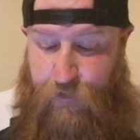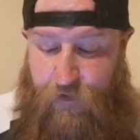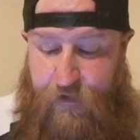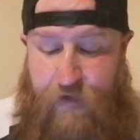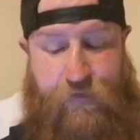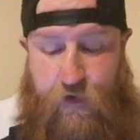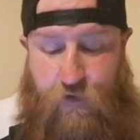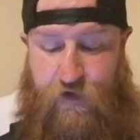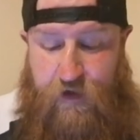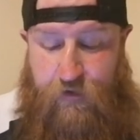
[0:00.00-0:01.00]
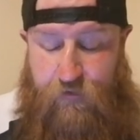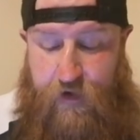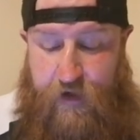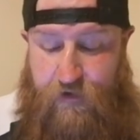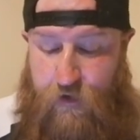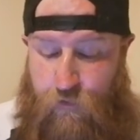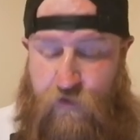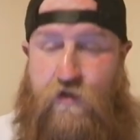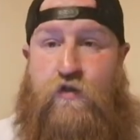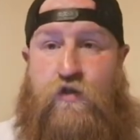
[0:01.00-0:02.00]
but the difficulty he faced
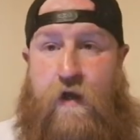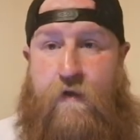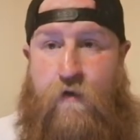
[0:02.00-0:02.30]
was the sheer